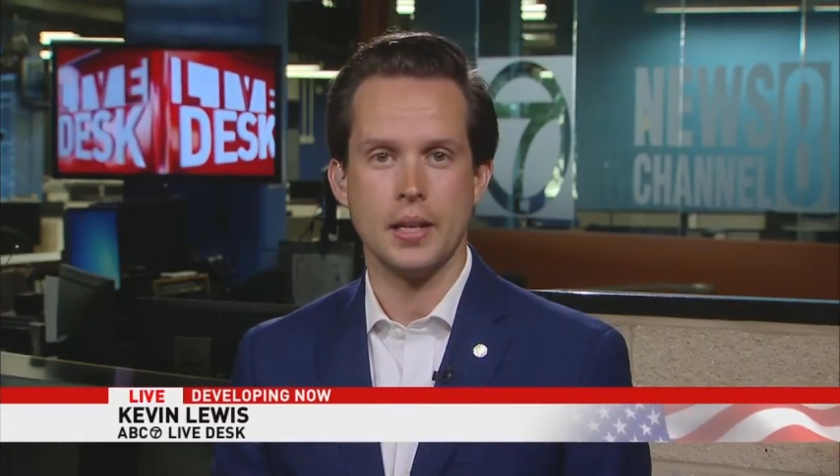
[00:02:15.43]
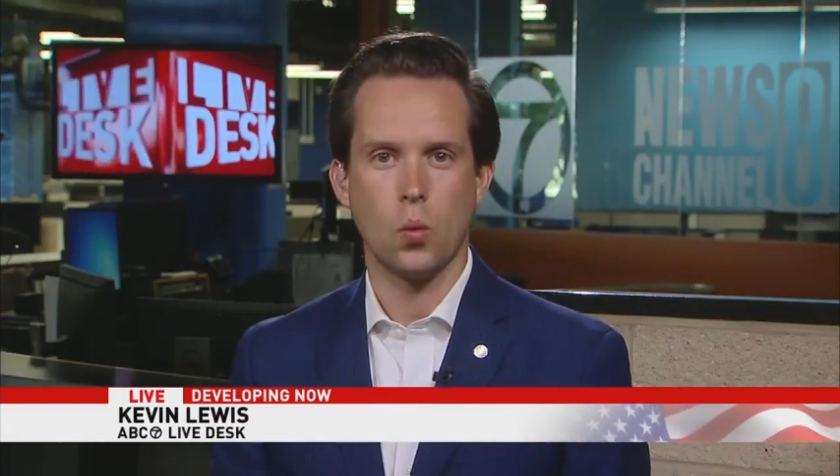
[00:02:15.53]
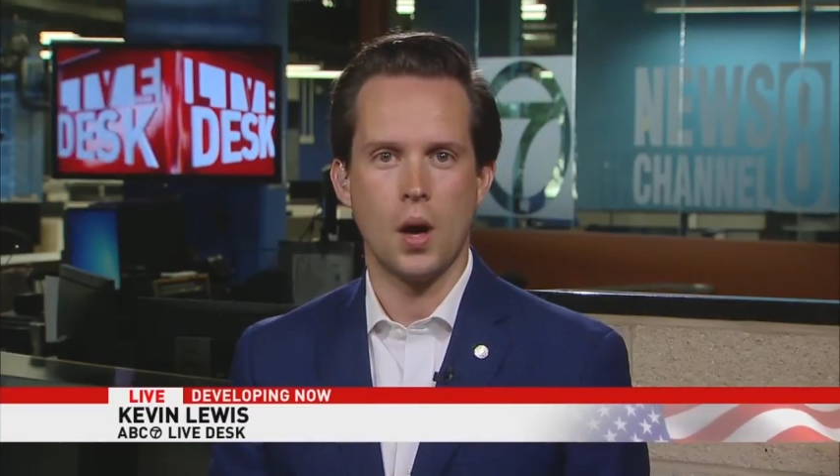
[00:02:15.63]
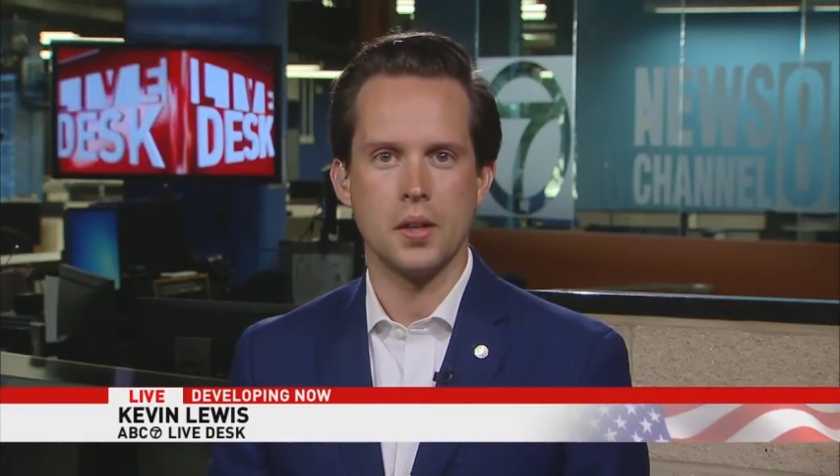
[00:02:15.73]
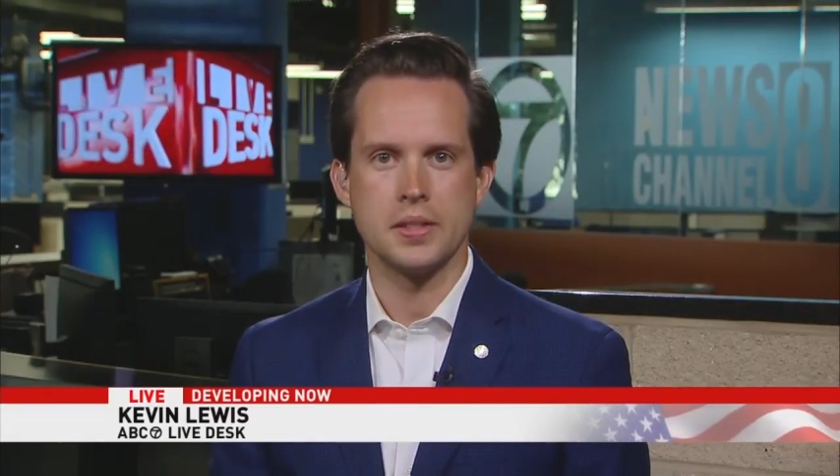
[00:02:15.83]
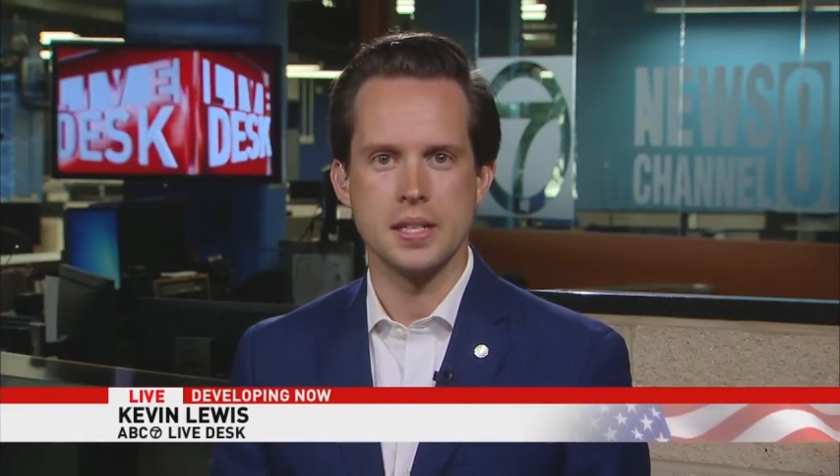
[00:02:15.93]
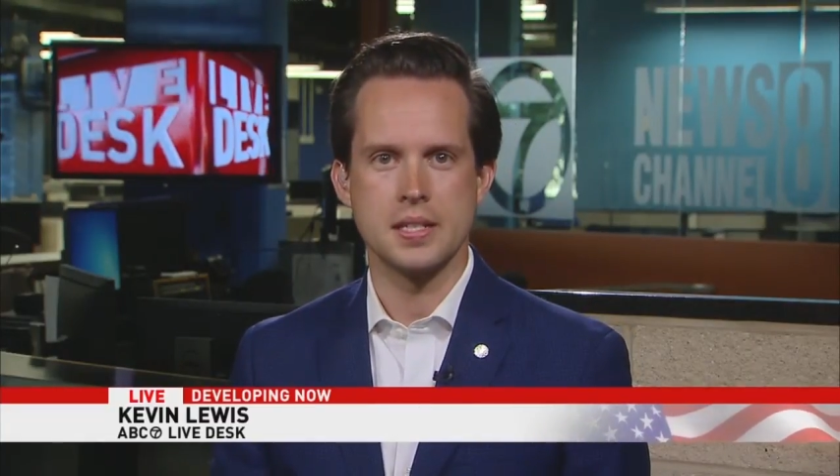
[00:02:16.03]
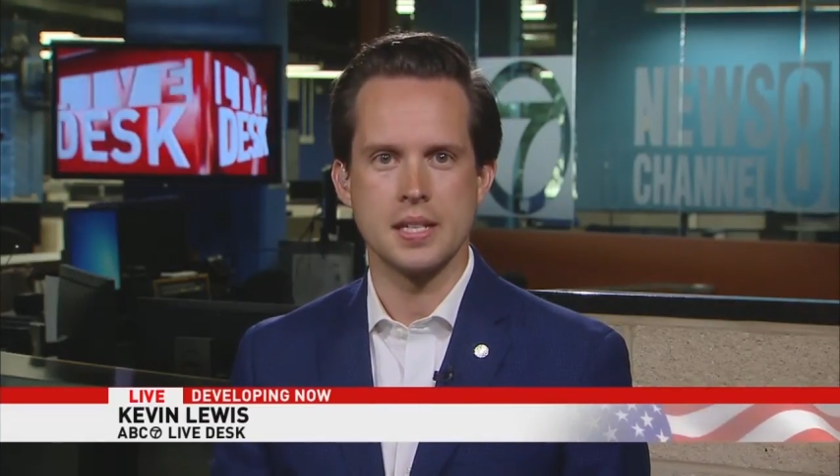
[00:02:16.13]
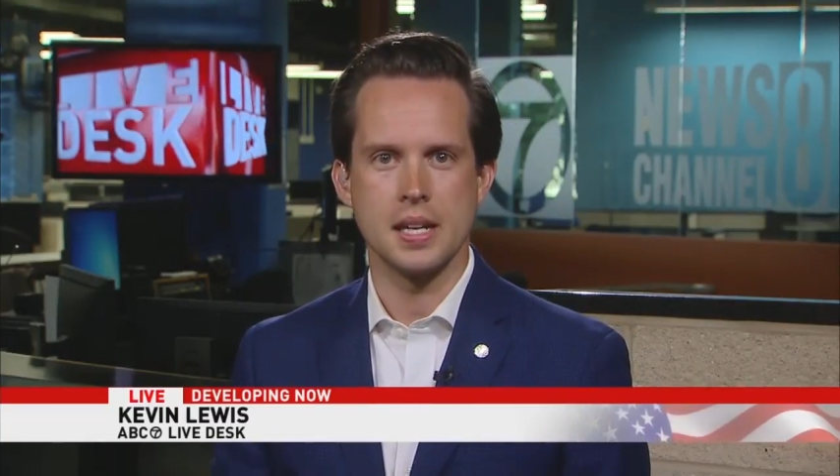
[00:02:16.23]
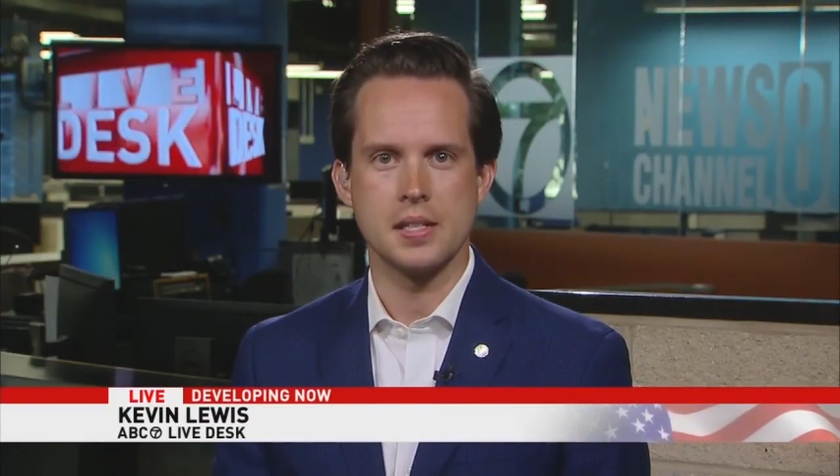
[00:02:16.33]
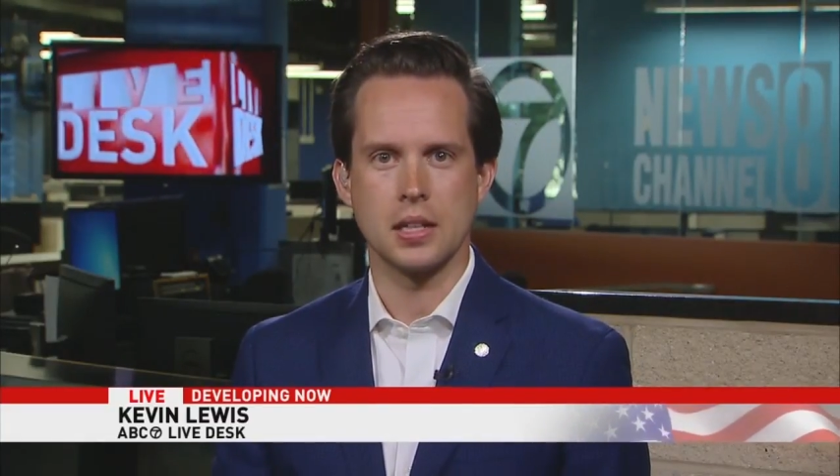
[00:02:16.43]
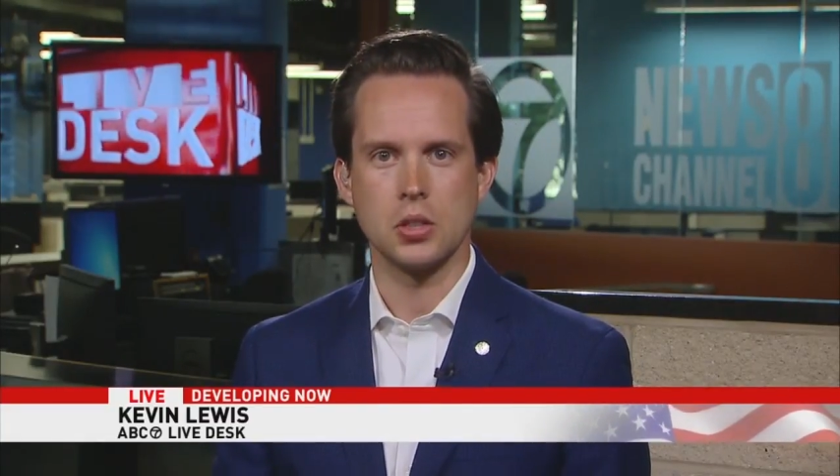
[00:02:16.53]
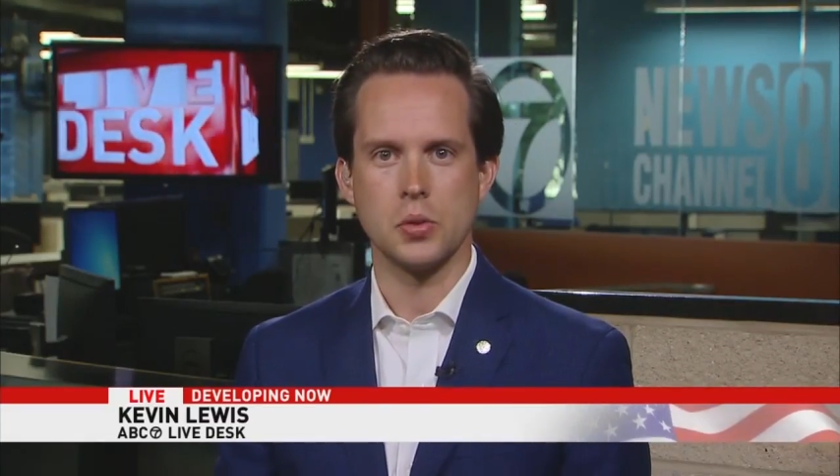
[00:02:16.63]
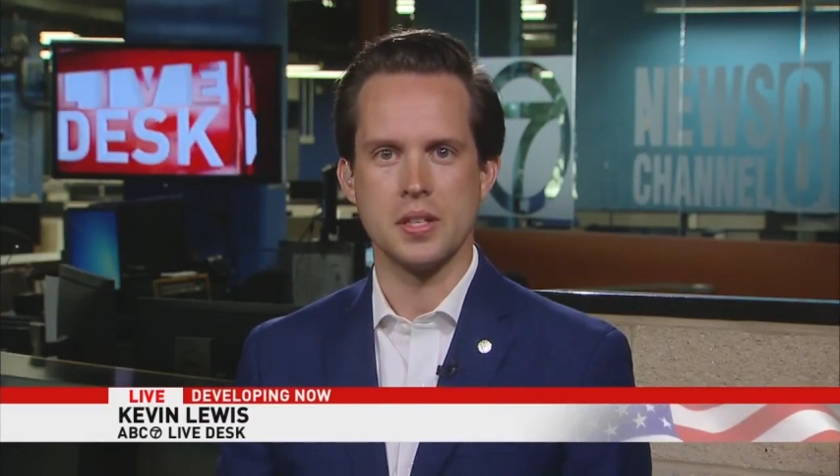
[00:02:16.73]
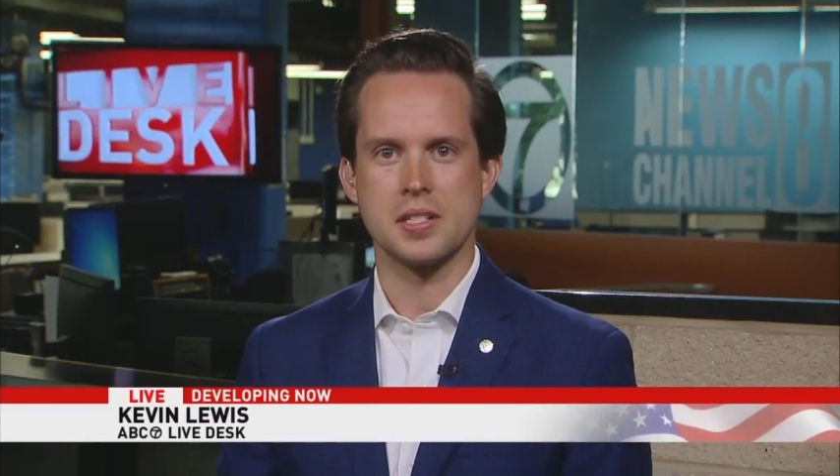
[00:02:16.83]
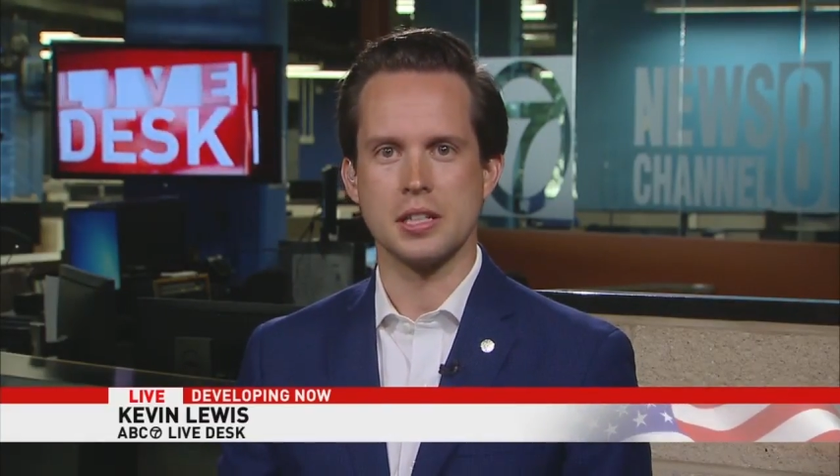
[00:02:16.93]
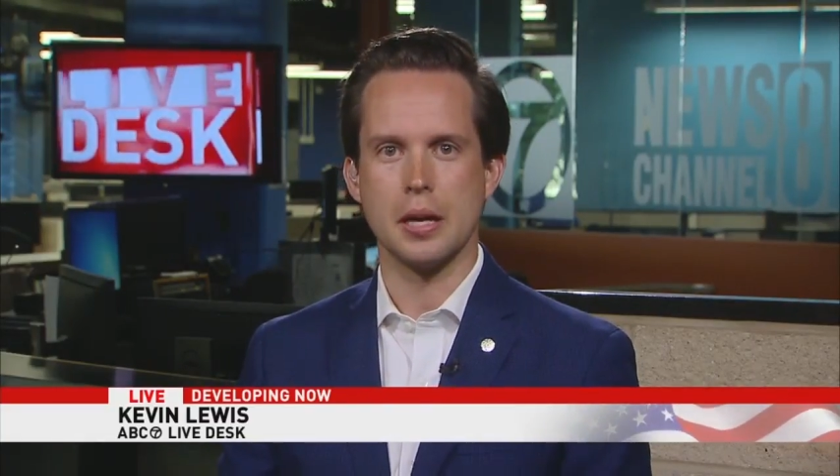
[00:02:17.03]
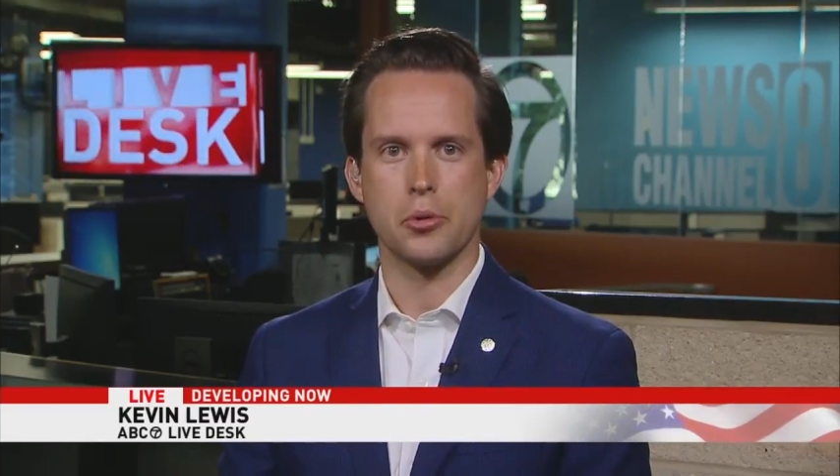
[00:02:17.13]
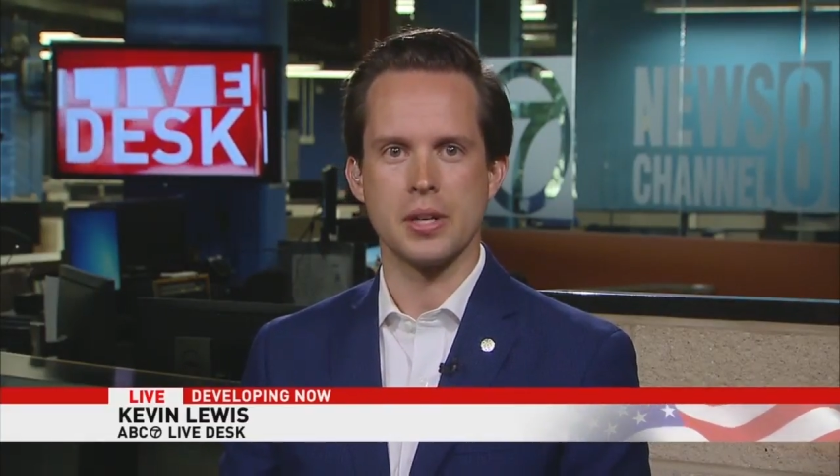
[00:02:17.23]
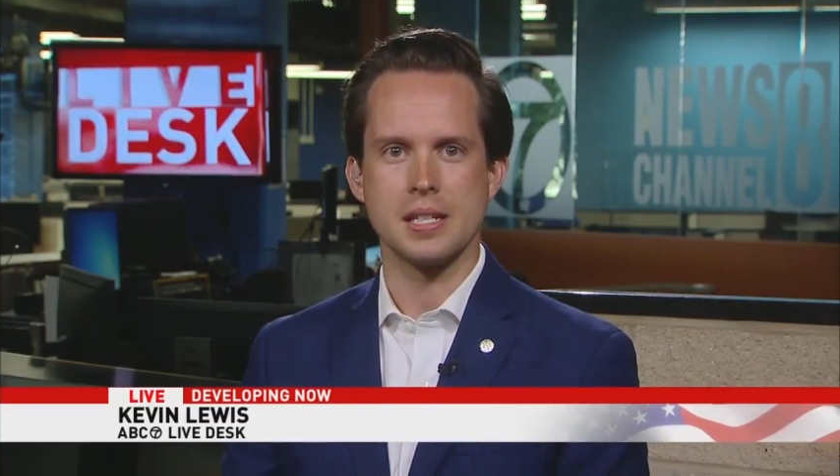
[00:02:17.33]
and while DC's included
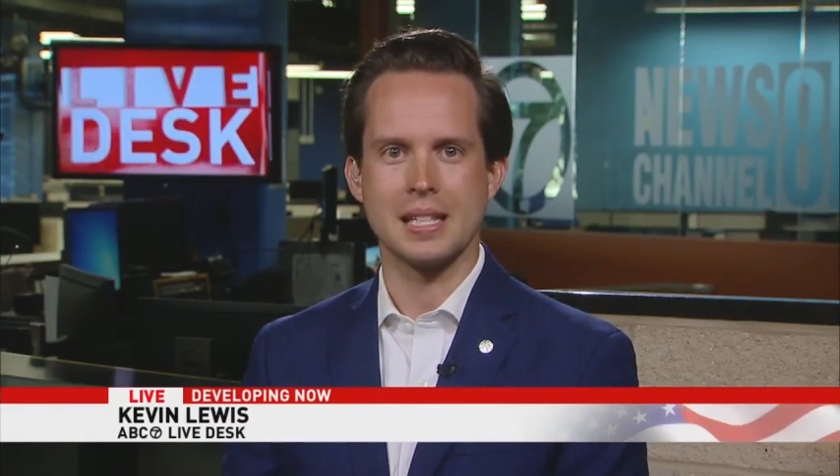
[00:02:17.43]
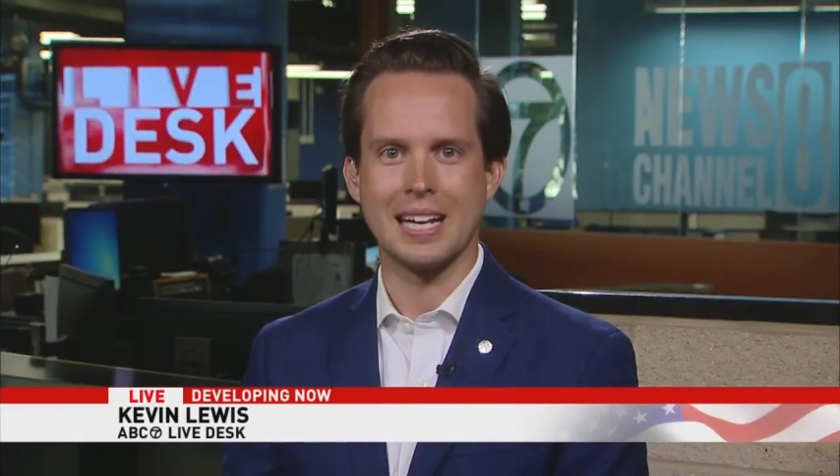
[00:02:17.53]
celebrities